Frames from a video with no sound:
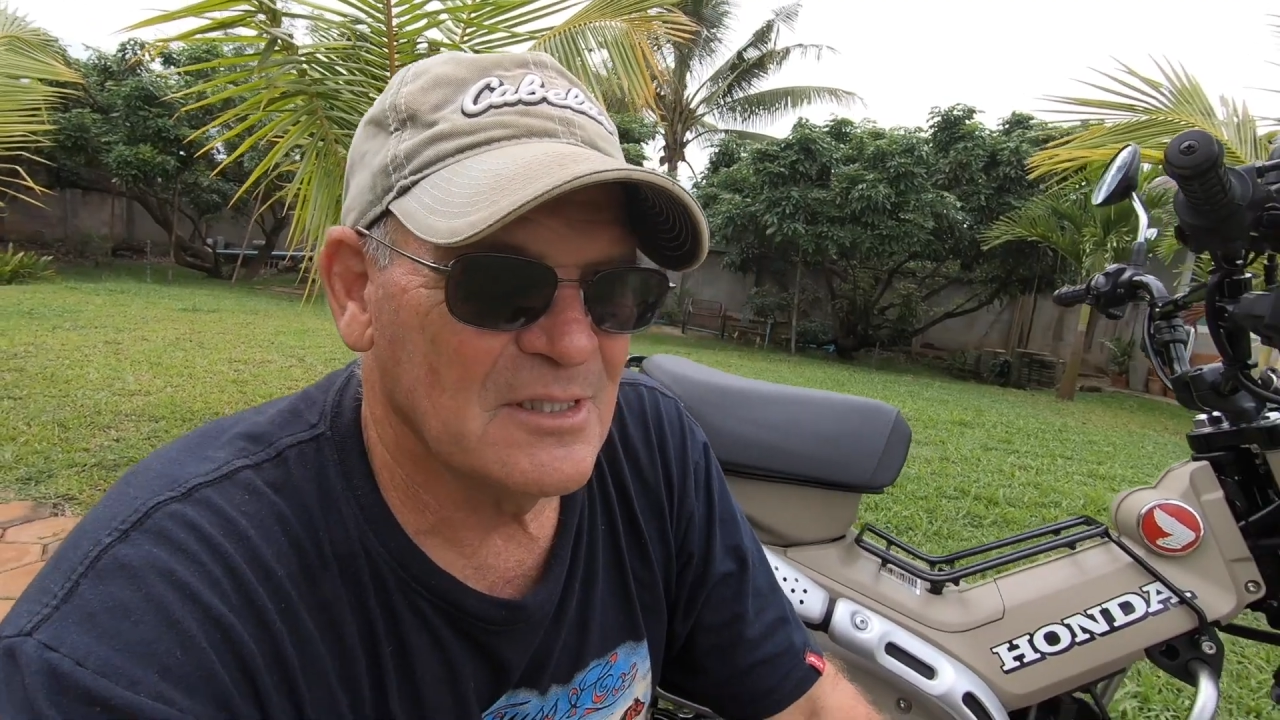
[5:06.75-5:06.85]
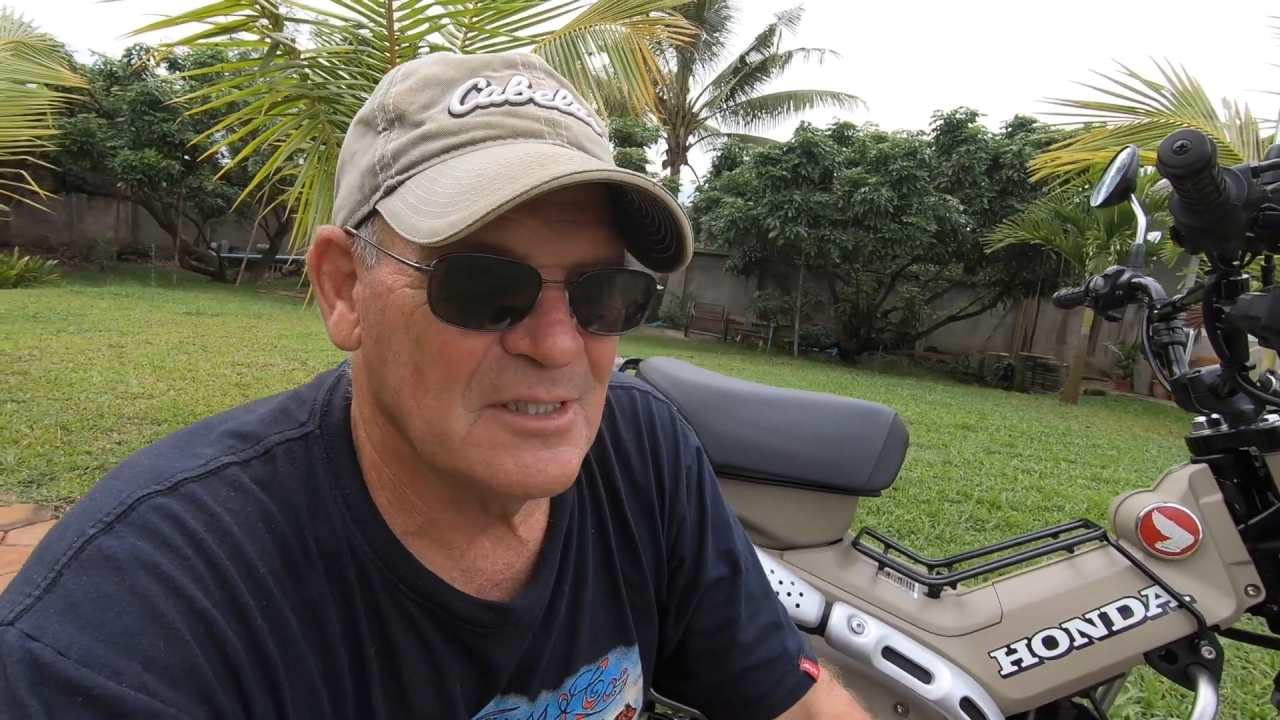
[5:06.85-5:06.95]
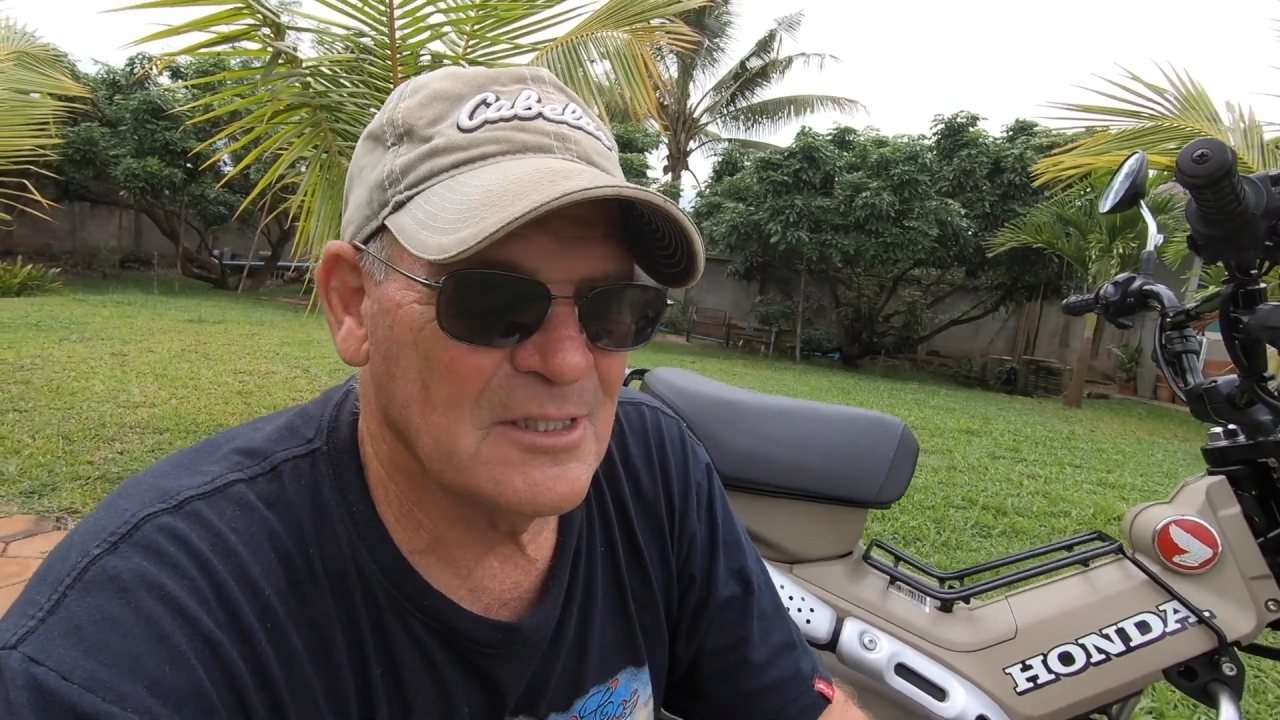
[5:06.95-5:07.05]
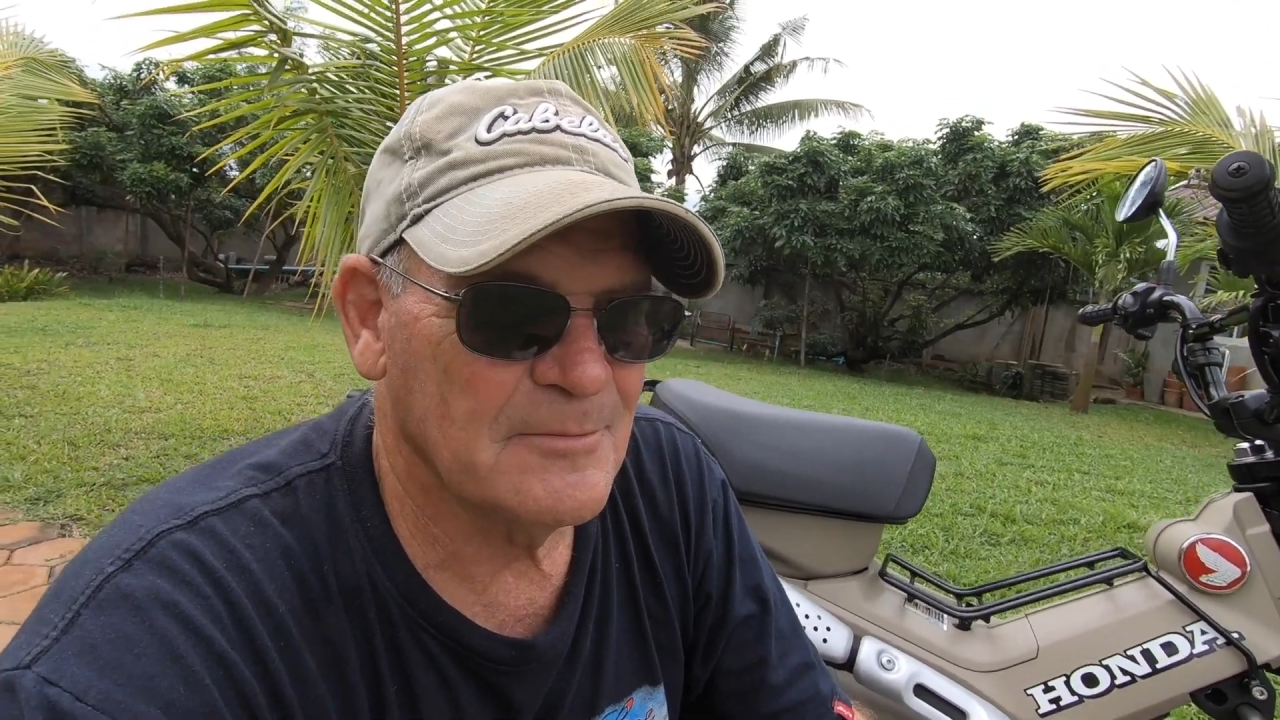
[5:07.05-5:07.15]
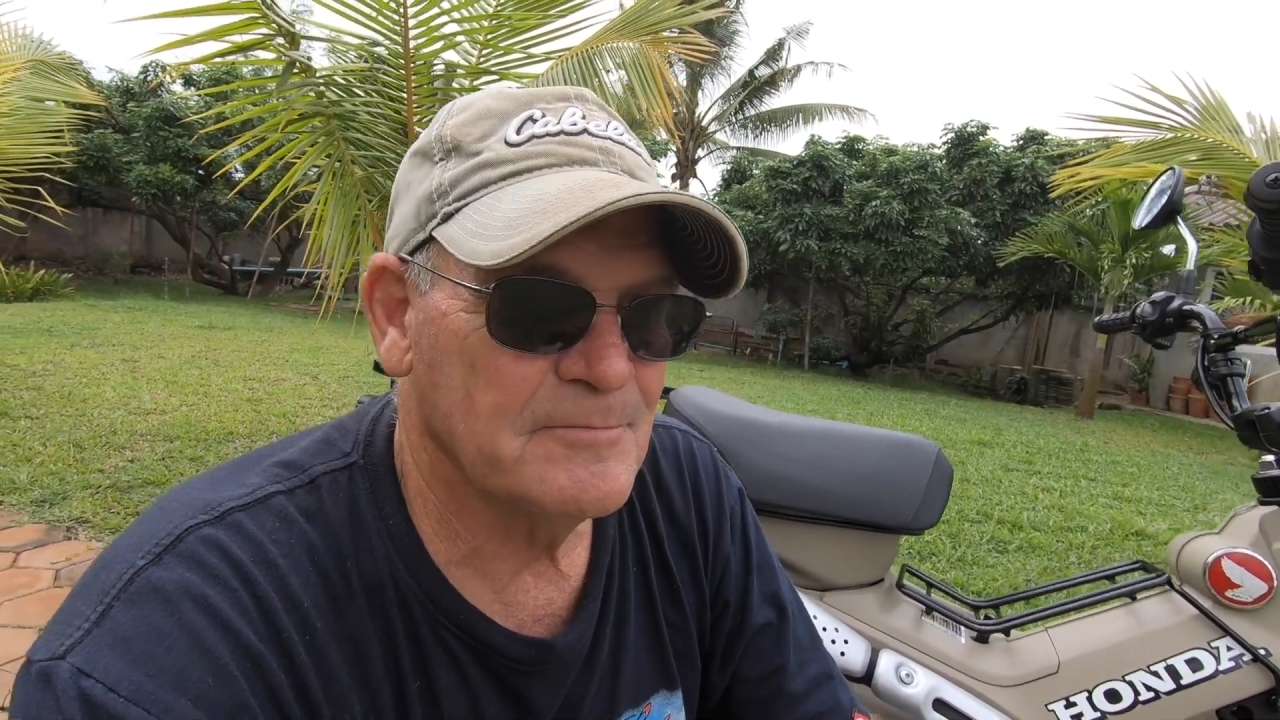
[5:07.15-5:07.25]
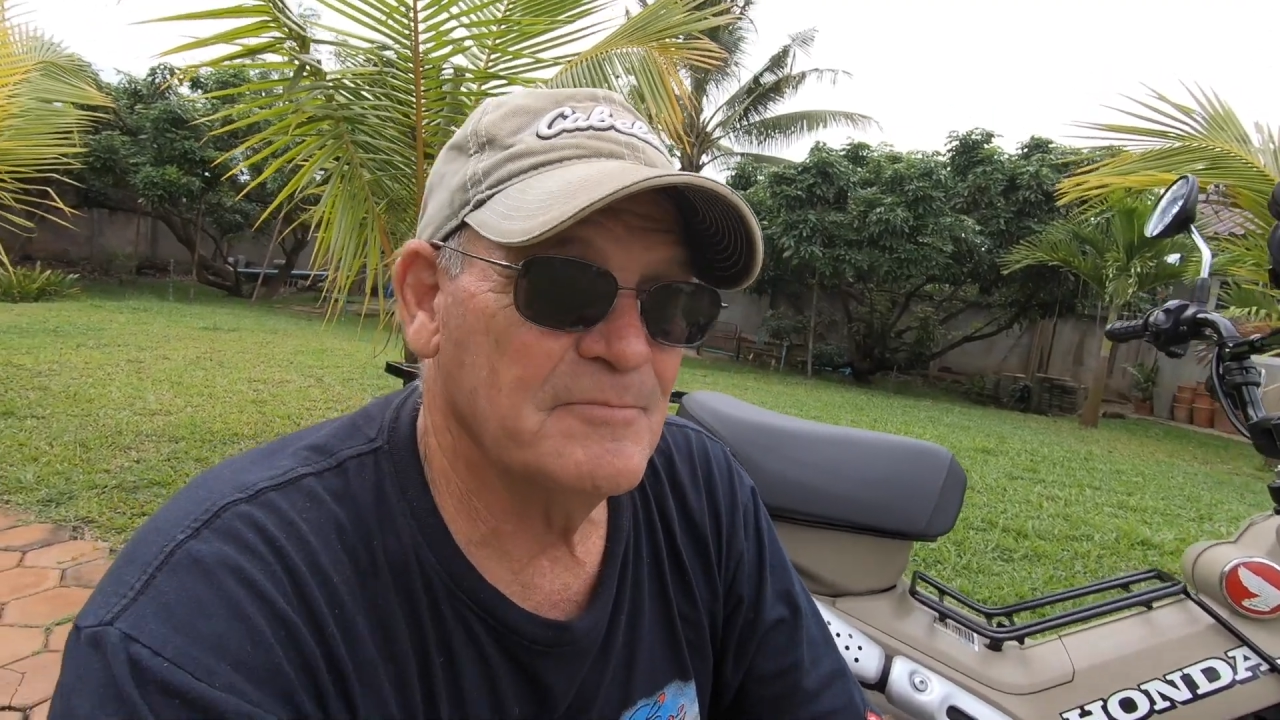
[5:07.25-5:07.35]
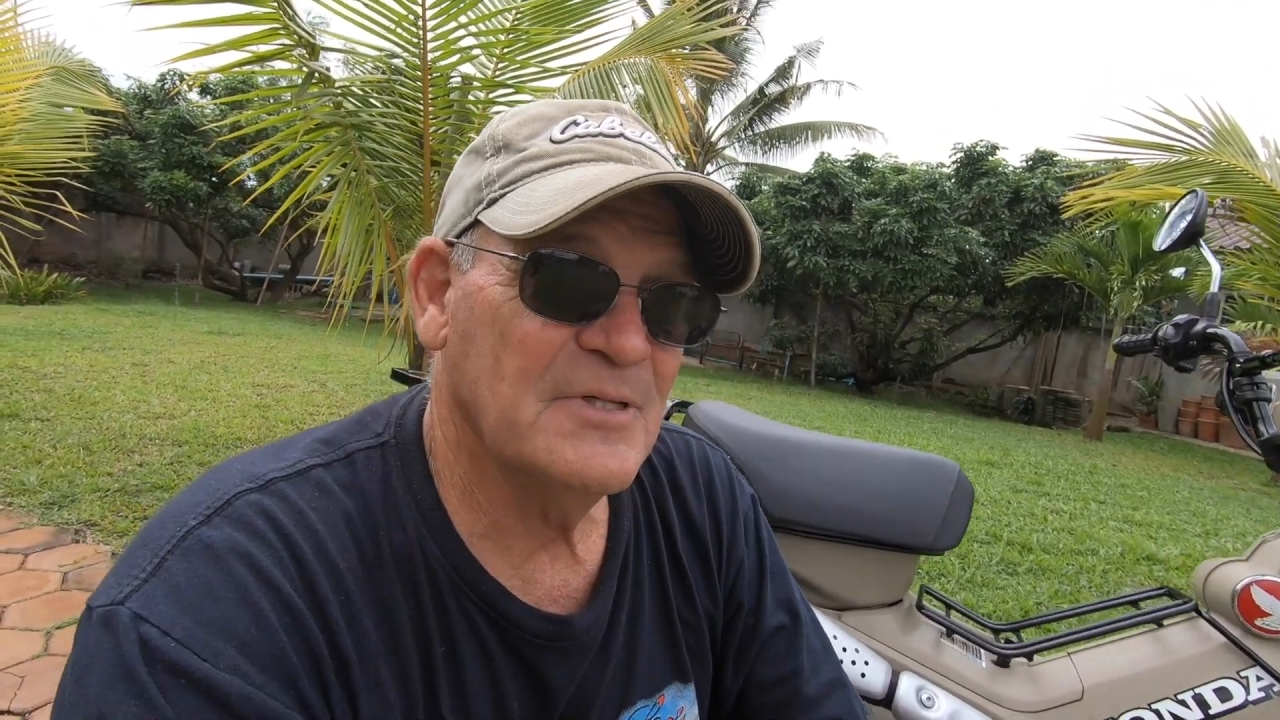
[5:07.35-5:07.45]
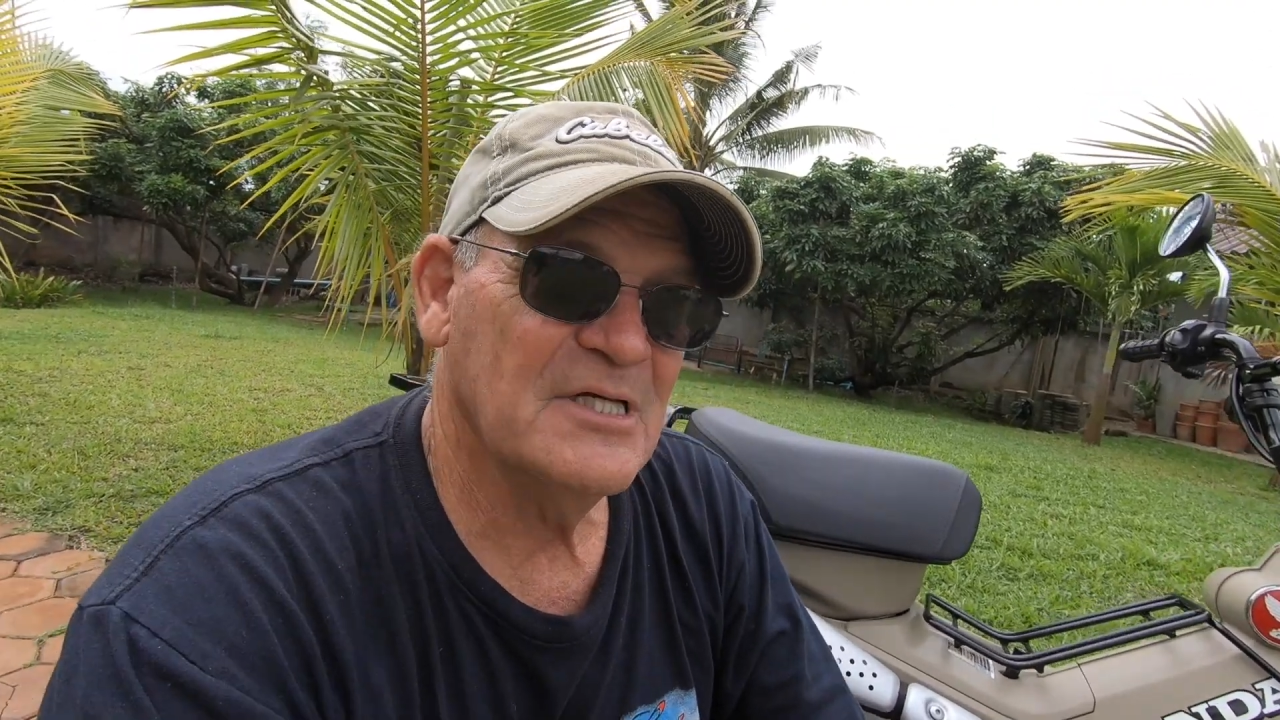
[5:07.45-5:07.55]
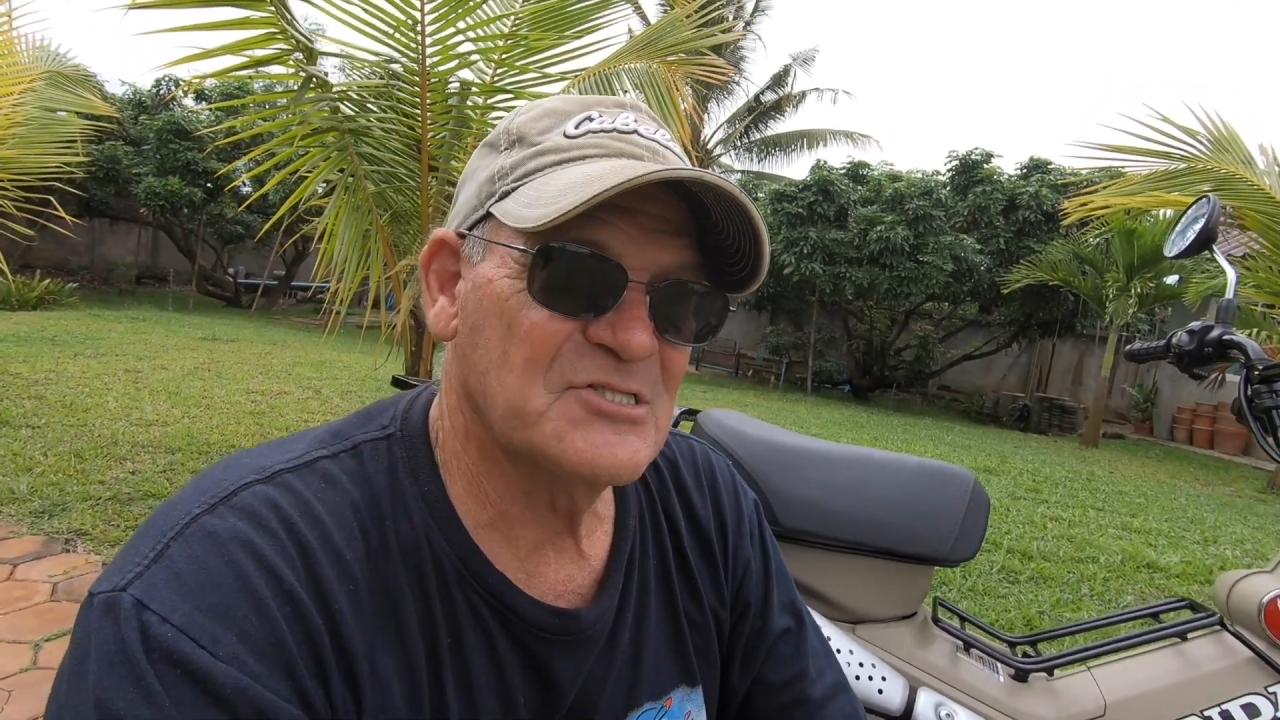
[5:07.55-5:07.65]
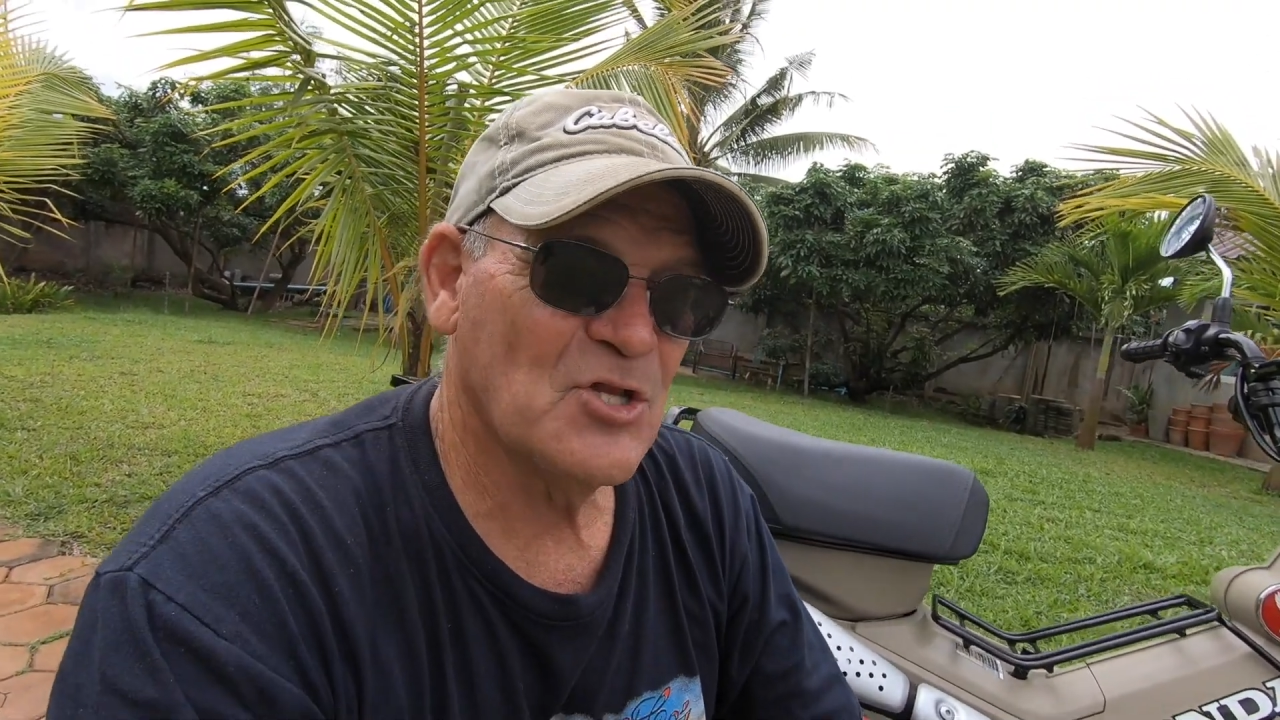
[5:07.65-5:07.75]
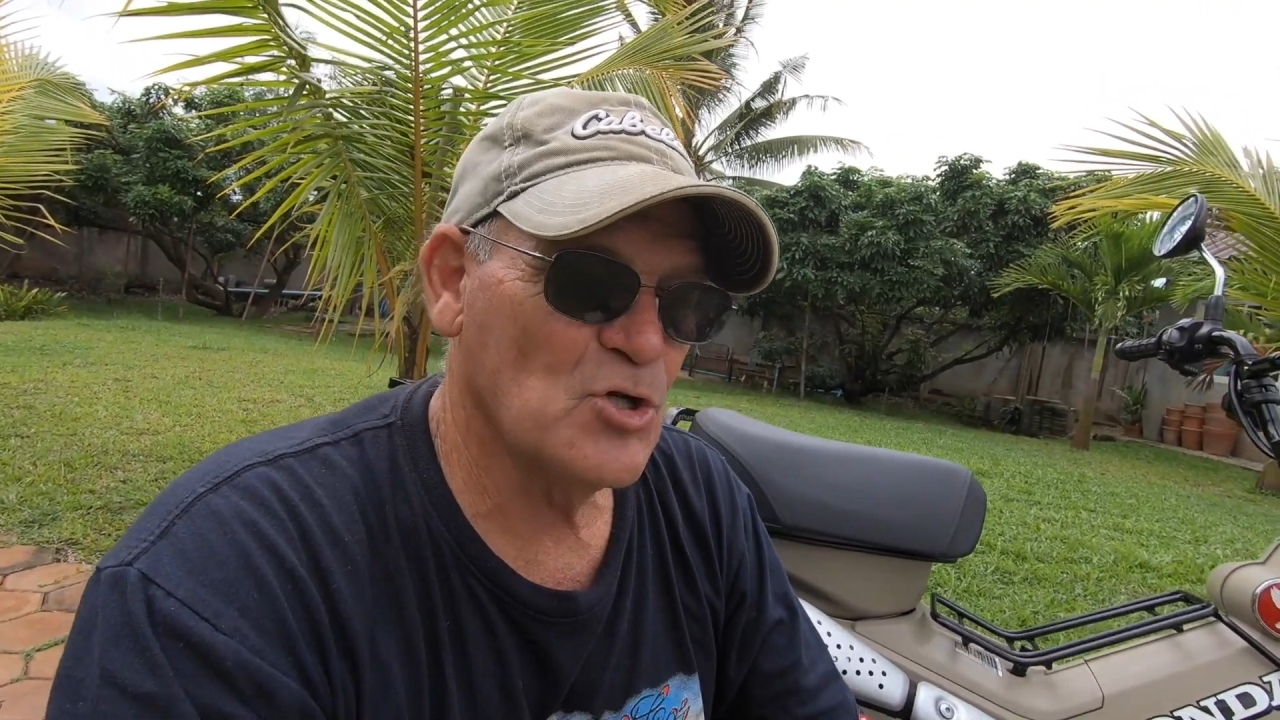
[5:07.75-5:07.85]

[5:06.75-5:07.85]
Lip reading: as